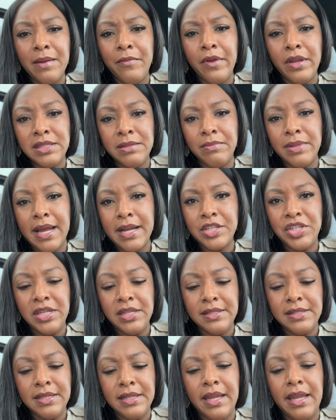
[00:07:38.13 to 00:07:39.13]
I'm wearing some black
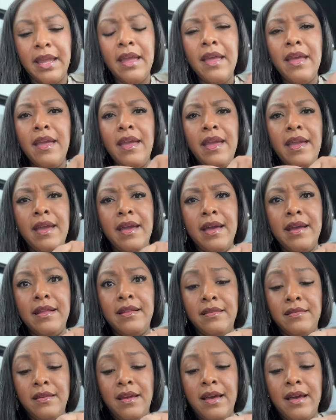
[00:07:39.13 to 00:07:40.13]
jeans today,
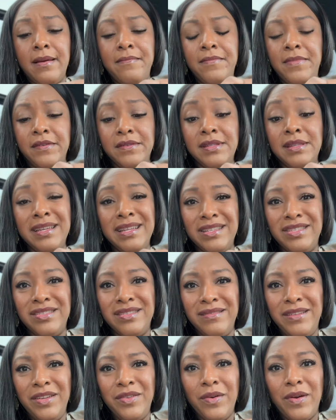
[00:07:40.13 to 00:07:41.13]
and there's
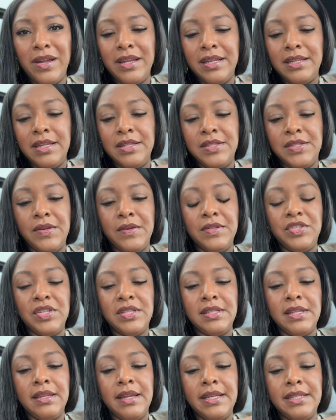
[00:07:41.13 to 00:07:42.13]
lint, you know, on it, and so it's
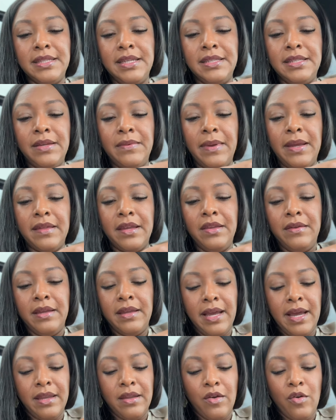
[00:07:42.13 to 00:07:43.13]
just a nice, easy way that you
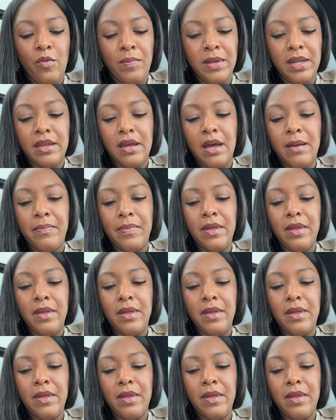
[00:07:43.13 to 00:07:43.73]
can kind of open it up.